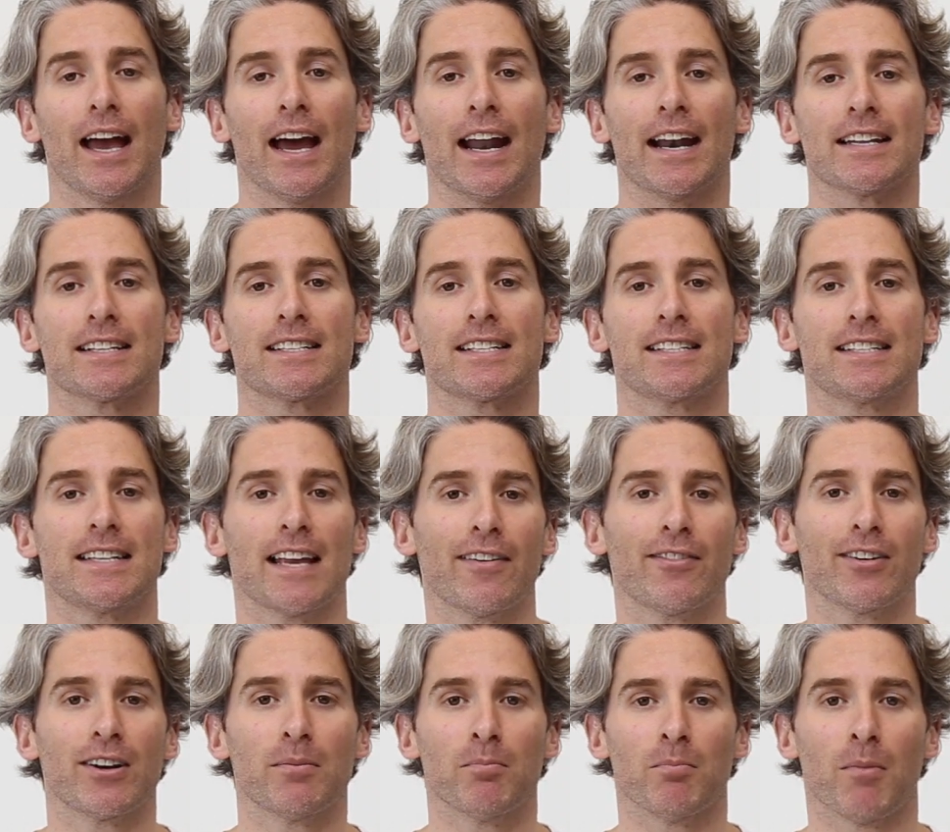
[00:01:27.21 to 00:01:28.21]
And it's
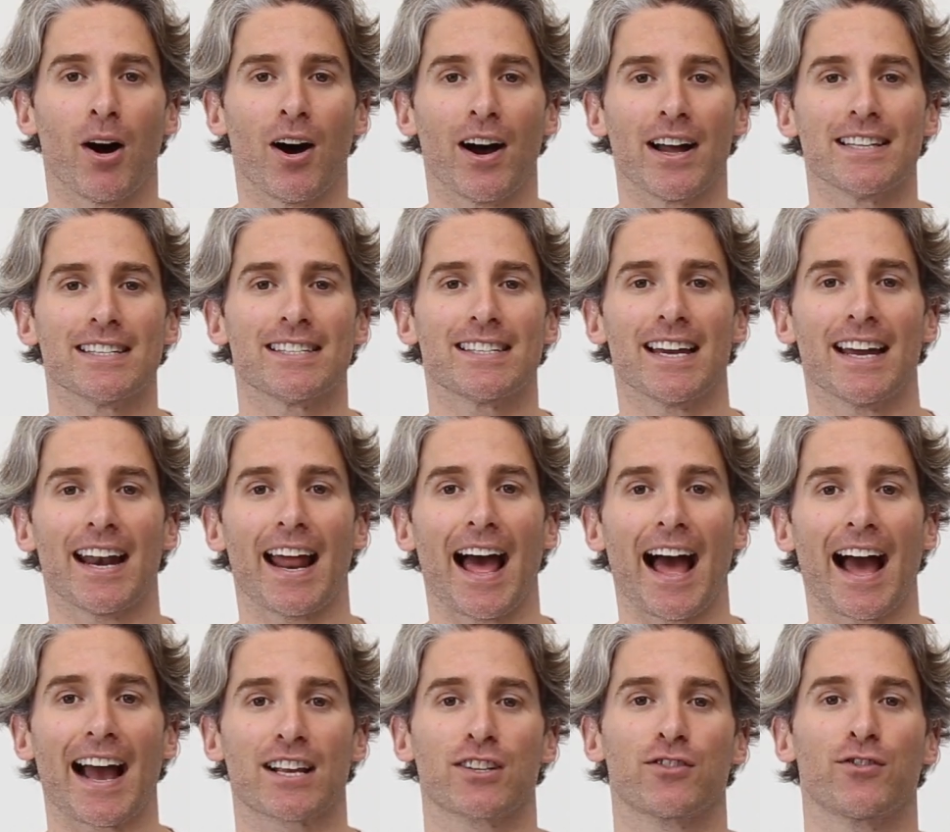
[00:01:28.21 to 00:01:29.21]
7 mindset
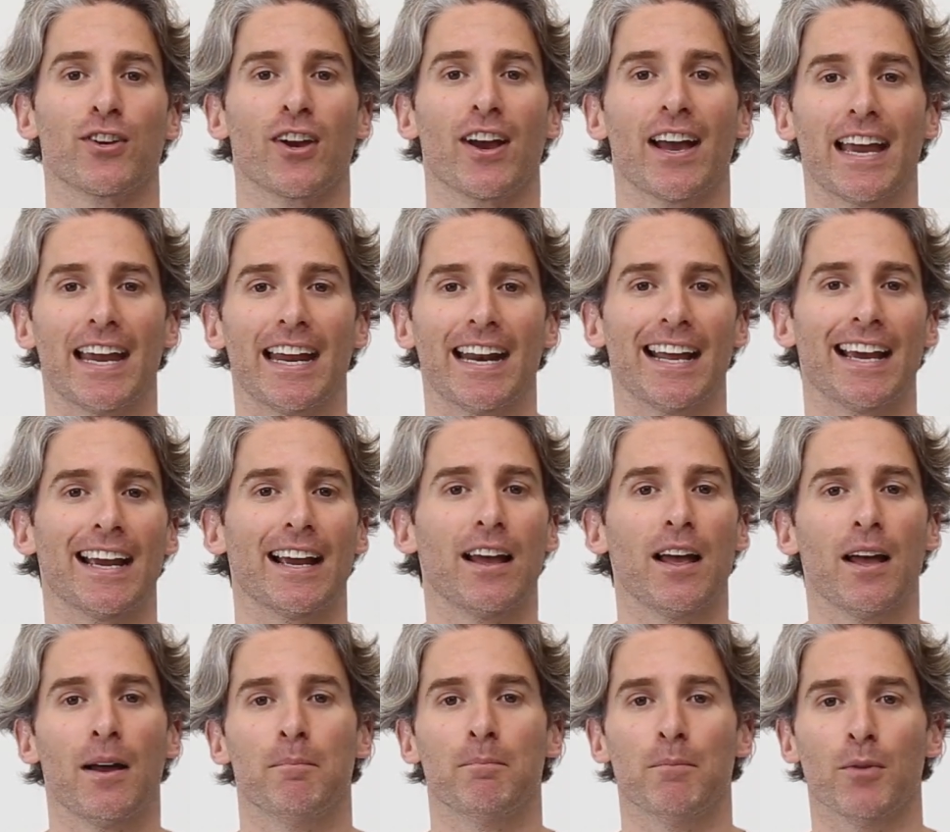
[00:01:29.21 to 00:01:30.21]
hacks for your
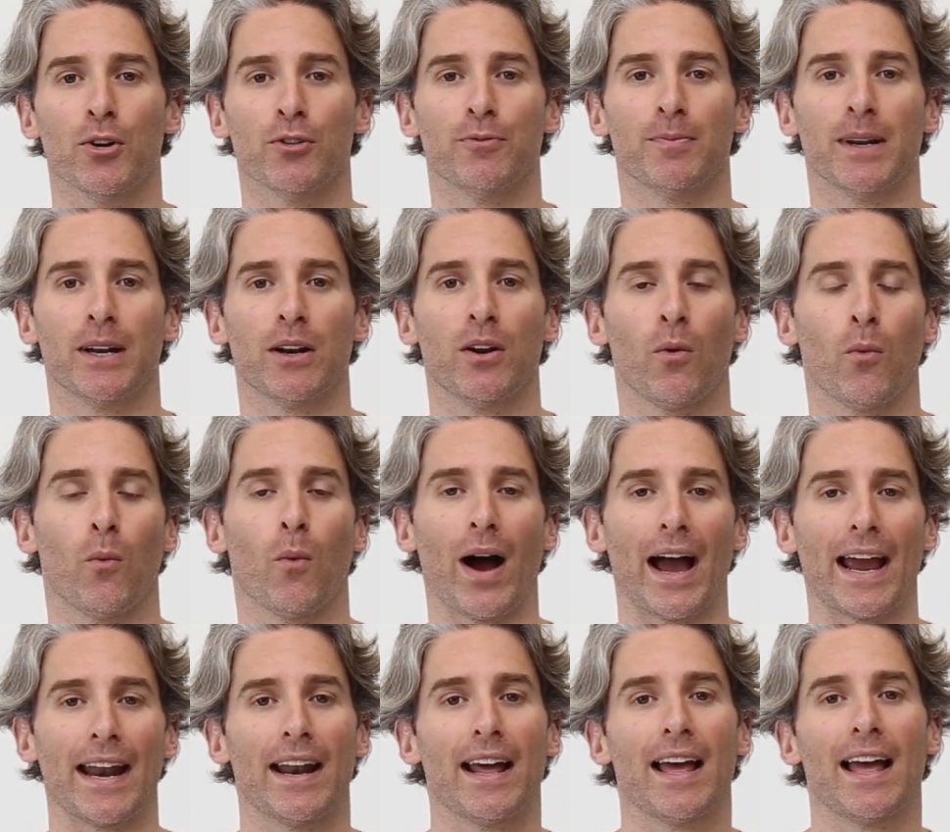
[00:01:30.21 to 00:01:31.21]
eating, movement,
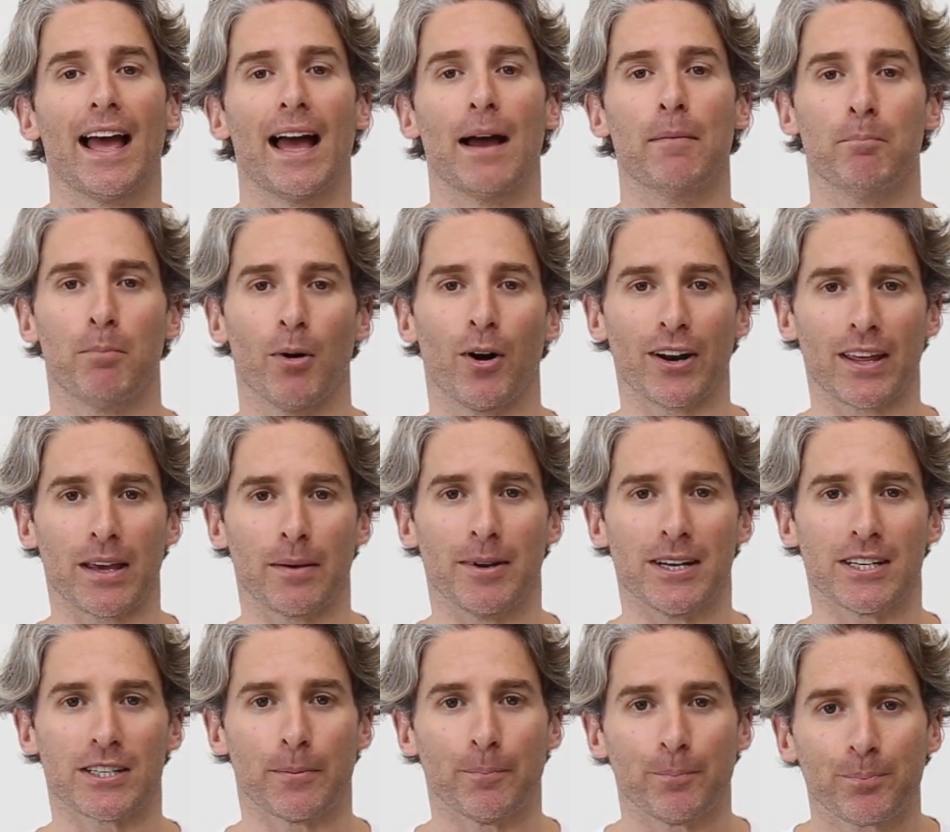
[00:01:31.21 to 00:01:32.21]
weight, and body
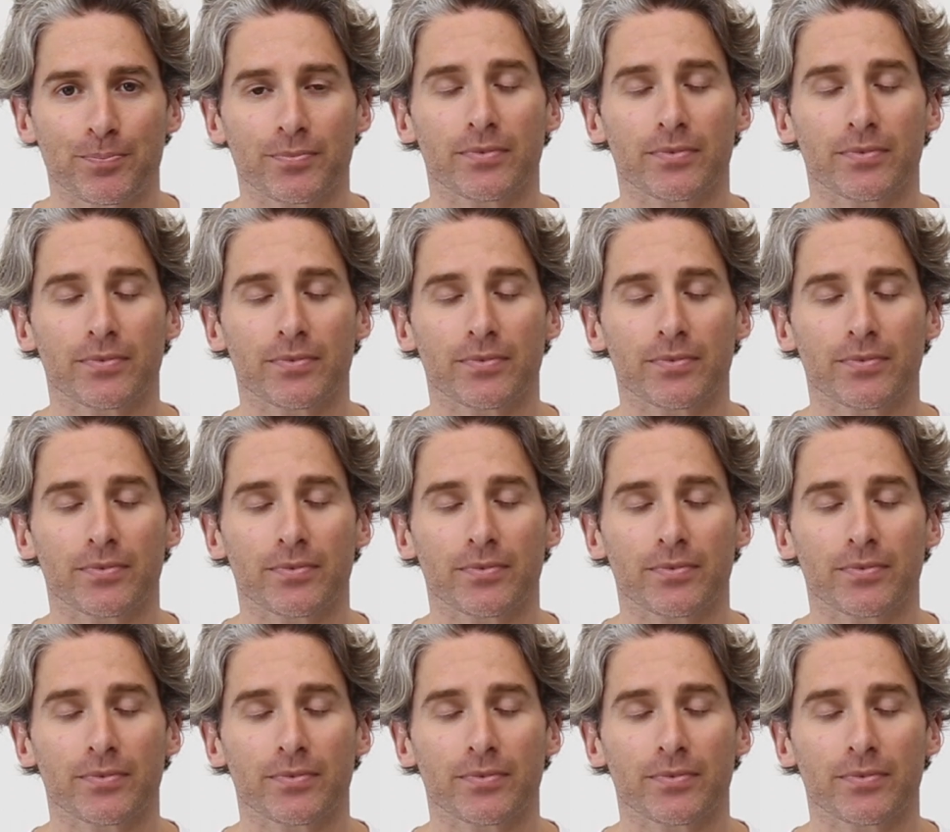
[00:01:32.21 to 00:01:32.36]
image.